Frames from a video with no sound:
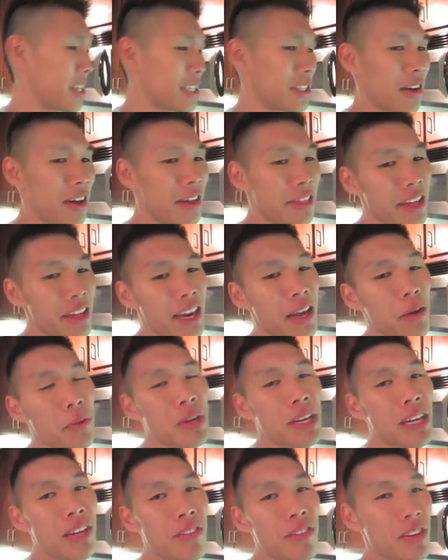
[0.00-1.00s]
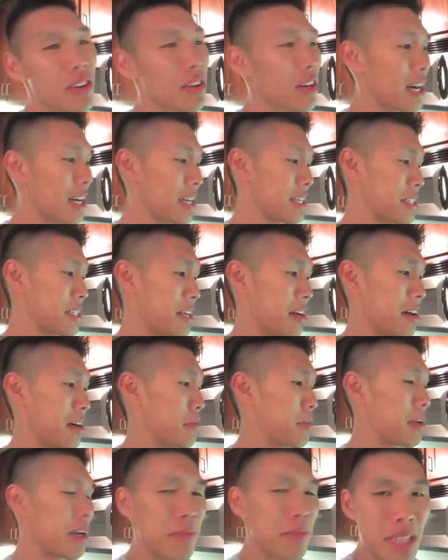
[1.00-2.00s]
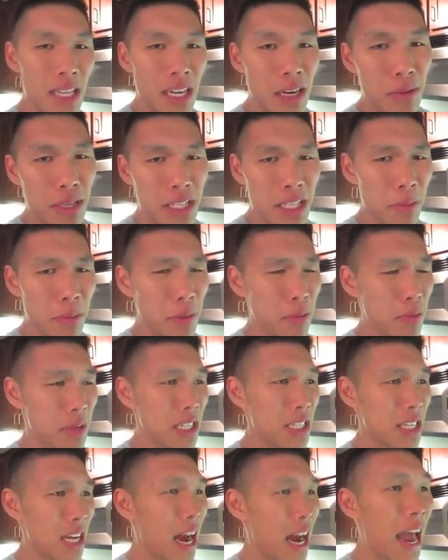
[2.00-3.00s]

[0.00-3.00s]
So I thought I would give you guys um, an update on my supplements.